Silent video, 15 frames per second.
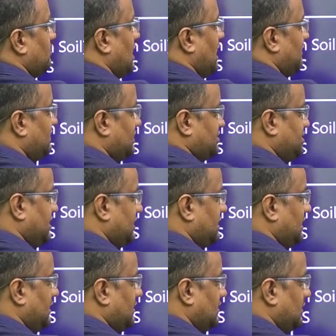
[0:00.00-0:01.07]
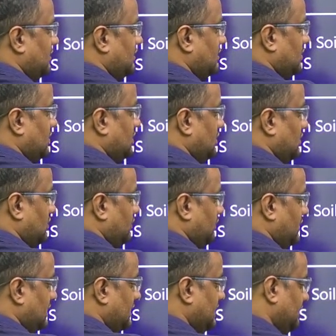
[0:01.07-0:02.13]
after shaking, we
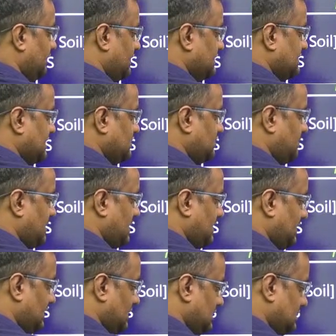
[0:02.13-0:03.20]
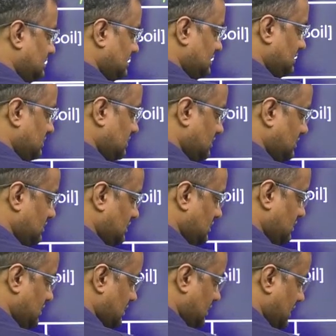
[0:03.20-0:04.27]
get different size of particles
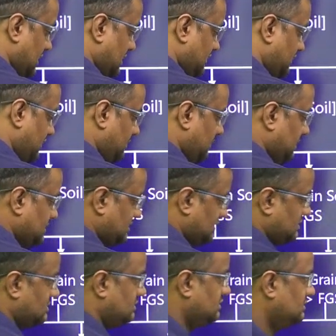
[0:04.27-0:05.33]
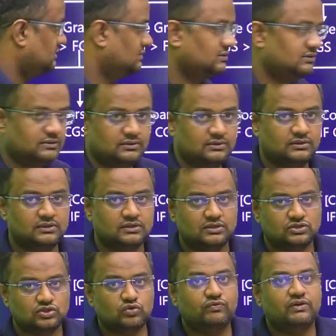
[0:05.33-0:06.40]
at different places.
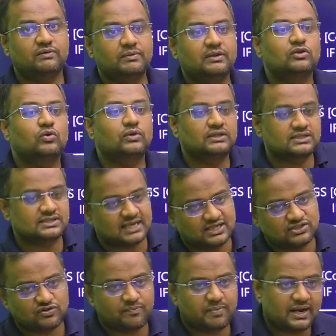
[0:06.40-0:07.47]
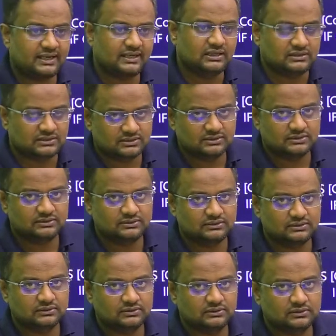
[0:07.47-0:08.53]
So we'll be knowing the size of particles.
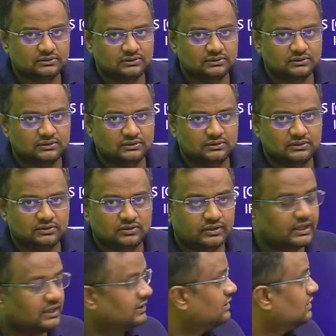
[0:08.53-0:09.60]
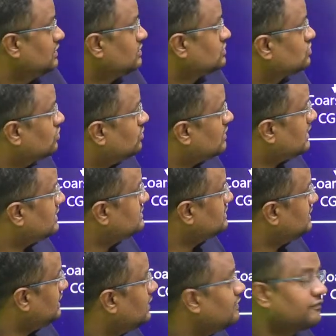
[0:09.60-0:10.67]
Okay. So guys,
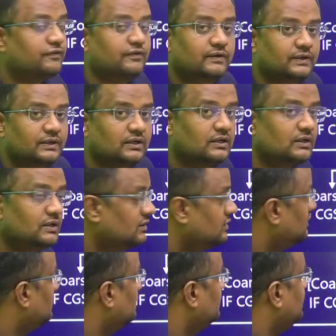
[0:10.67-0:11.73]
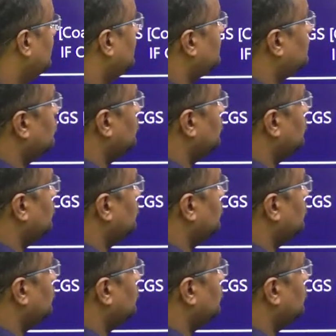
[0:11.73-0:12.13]
if there are two